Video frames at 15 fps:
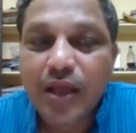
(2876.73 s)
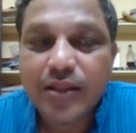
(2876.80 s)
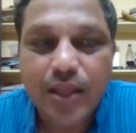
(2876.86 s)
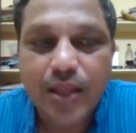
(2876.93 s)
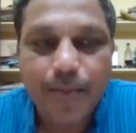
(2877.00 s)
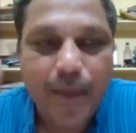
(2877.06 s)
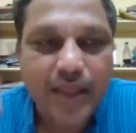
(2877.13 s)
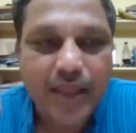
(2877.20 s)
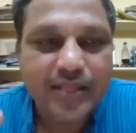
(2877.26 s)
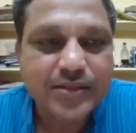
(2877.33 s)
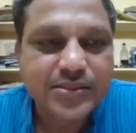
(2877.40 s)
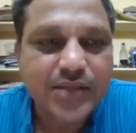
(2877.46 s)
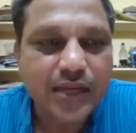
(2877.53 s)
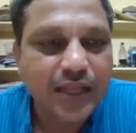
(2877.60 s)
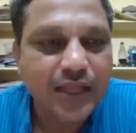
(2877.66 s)
the
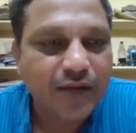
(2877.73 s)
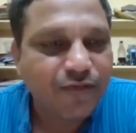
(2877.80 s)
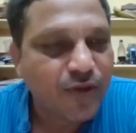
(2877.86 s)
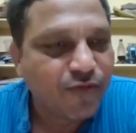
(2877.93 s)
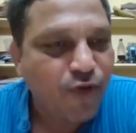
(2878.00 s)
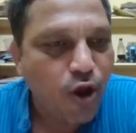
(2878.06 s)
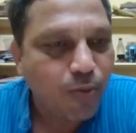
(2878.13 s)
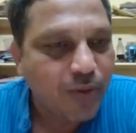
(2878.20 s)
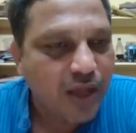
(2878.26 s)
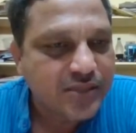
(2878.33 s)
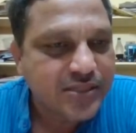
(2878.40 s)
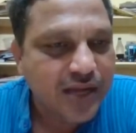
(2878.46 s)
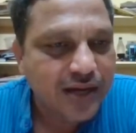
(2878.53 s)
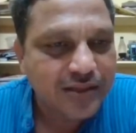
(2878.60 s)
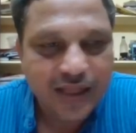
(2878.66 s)
methods are there, the
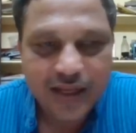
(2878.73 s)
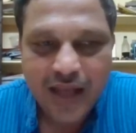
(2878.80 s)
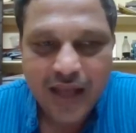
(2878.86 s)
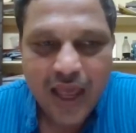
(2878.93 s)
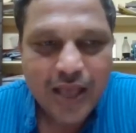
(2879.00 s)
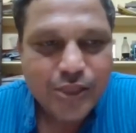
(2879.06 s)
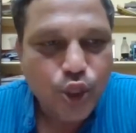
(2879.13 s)
formulas are there.